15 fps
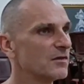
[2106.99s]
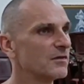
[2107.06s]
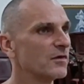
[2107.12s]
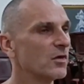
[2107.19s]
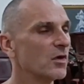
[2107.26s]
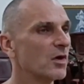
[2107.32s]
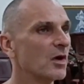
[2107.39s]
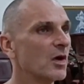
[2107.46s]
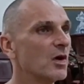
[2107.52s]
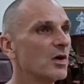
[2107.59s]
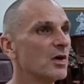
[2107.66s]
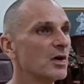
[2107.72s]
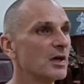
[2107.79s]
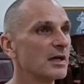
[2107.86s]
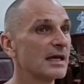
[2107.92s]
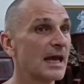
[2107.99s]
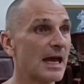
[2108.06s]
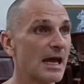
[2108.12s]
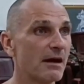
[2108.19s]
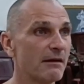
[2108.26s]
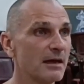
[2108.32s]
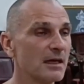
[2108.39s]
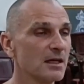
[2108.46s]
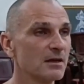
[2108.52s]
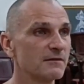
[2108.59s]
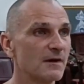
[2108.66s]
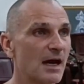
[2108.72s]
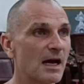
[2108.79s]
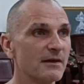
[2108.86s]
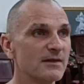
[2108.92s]
for caring
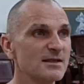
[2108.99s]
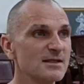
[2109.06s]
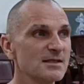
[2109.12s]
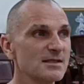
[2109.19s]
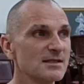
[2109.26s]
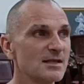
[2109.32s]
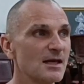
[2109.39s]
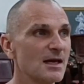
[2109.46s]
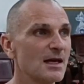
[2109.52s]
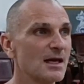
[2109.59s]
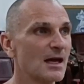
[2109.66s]
for others,